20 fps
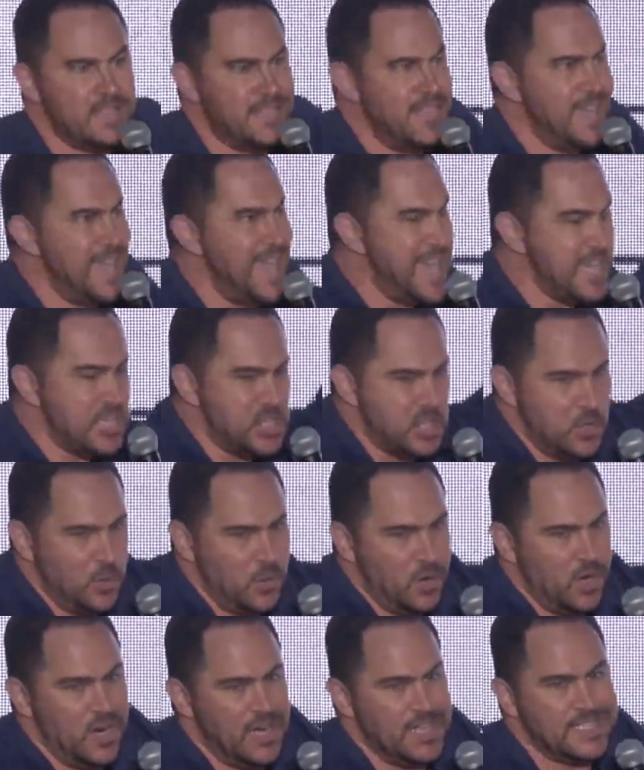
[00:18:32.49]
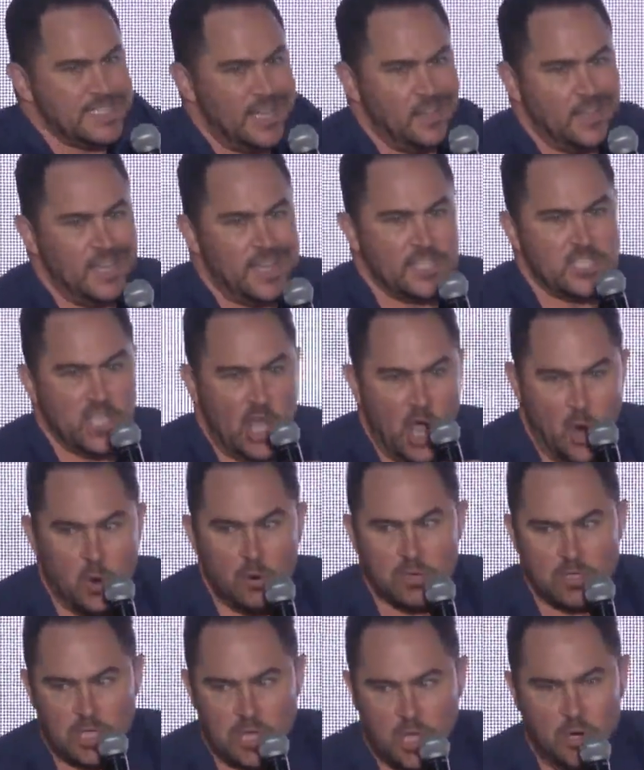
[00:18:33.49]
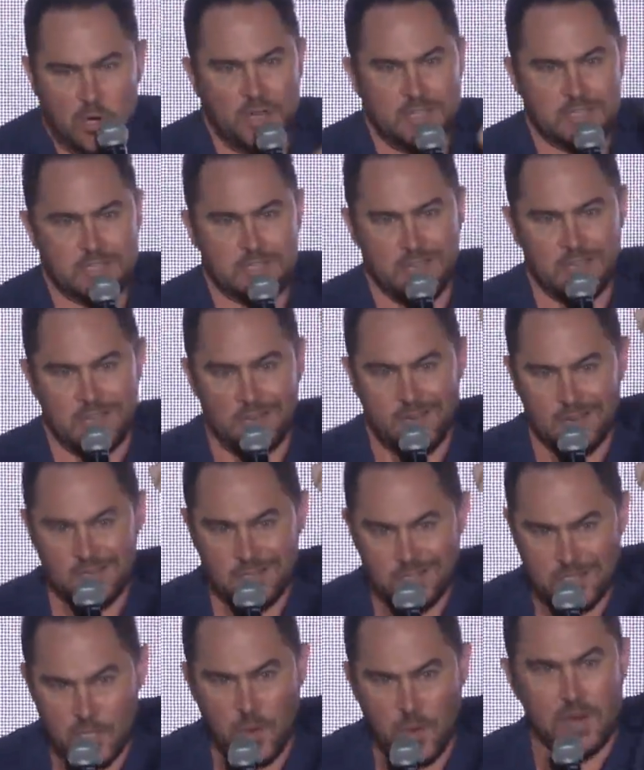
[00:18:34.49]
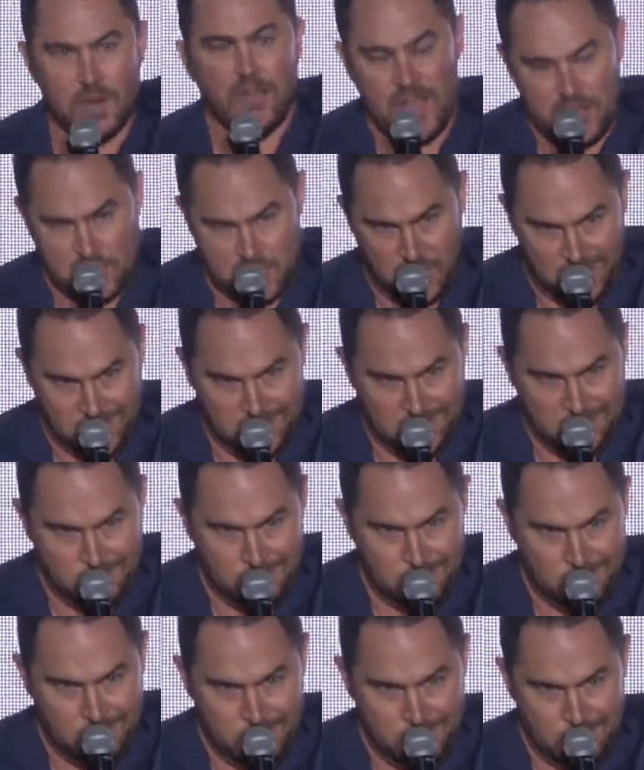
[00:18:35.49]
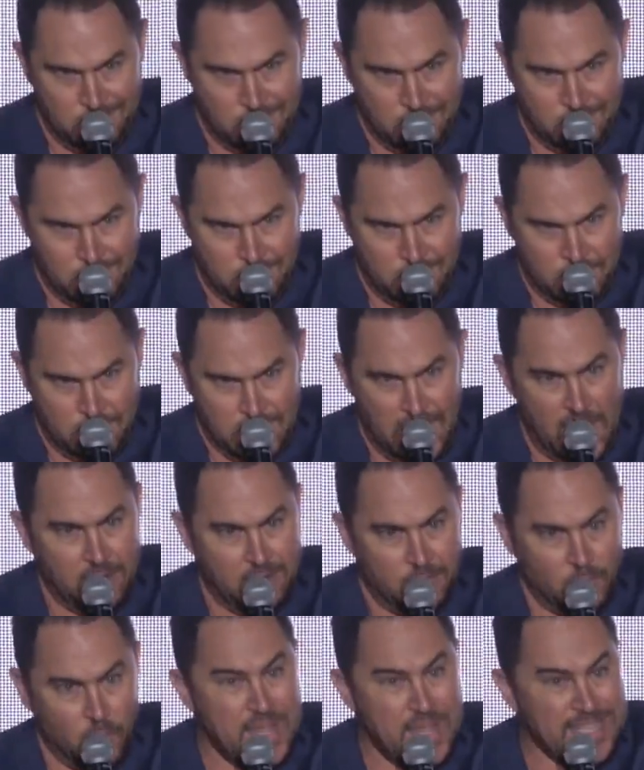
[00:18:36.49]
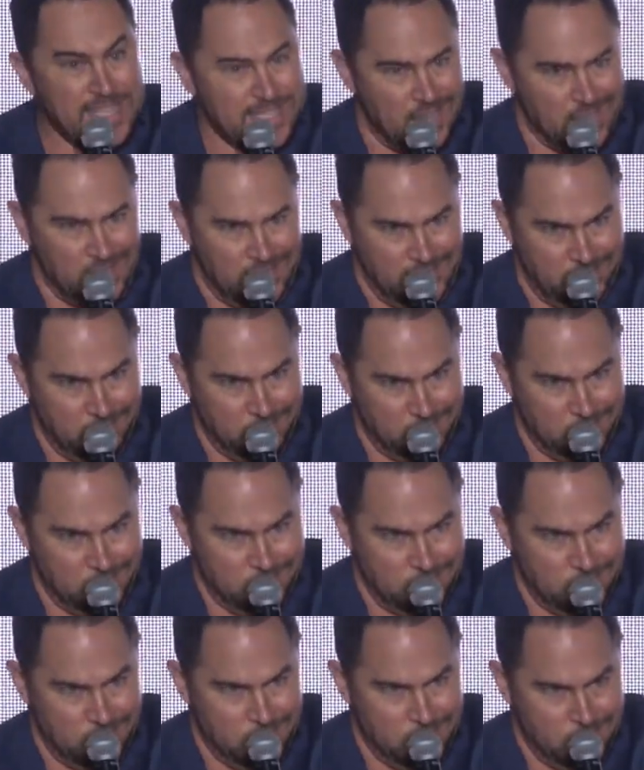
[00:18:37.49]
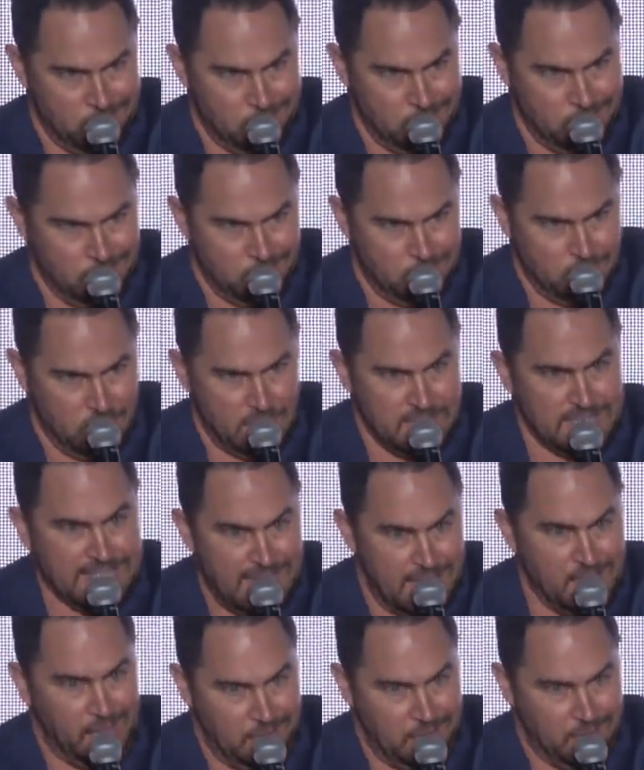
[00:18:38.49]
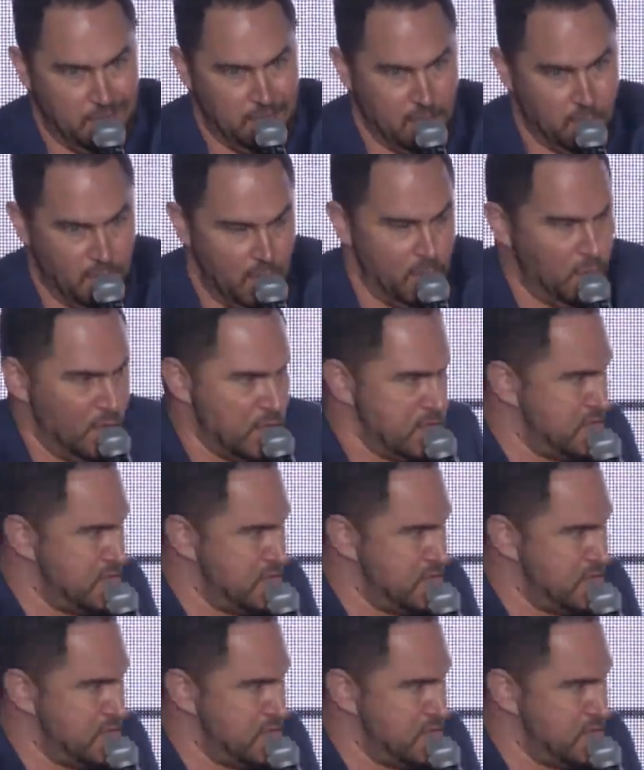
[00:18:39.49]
that the issuer is selling its own securities to investors not reselling, selling for the